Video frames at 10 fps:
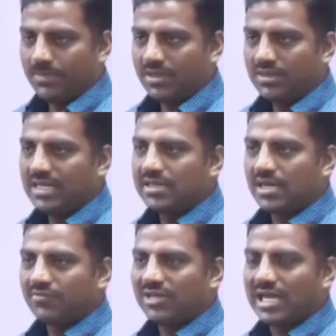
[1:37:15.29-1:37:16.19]
Neither
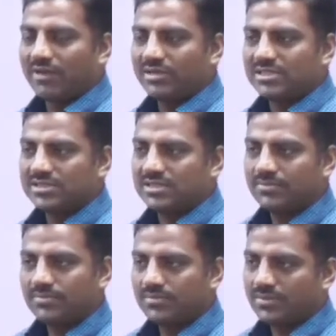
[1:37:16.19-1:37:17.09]
of the languages?
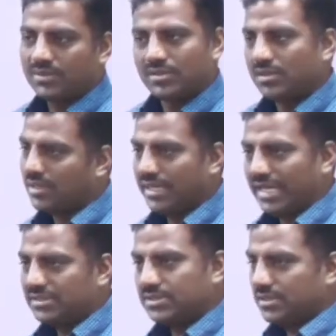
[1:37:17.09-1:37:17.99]

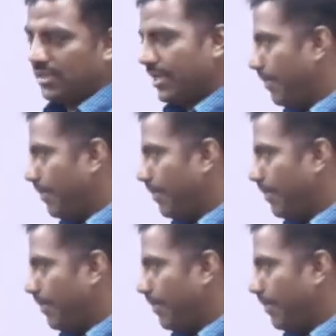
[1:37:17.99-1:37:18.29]
Yes? Yeah.